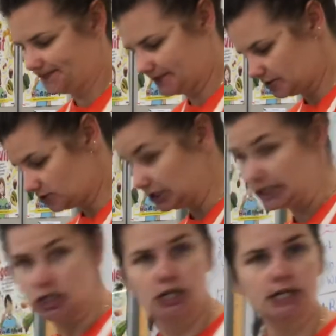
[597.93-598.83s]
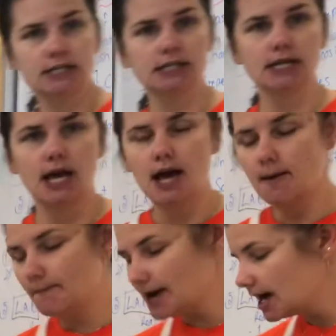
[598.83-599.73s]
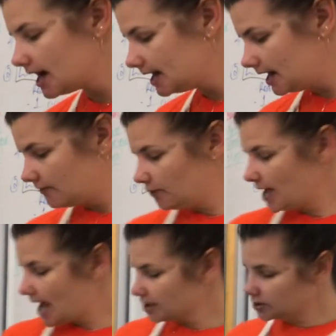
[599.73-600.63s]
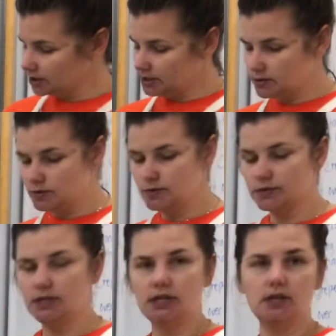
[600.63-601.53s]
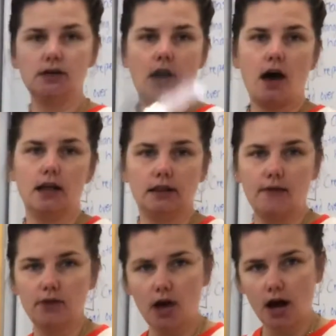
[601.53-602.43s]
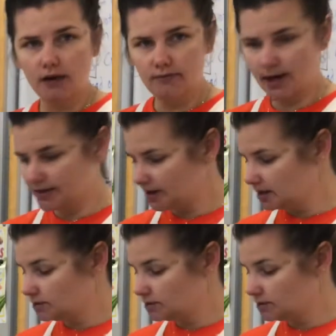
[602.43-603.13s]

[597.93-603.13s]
They're delicious. But if we actually use the level off method,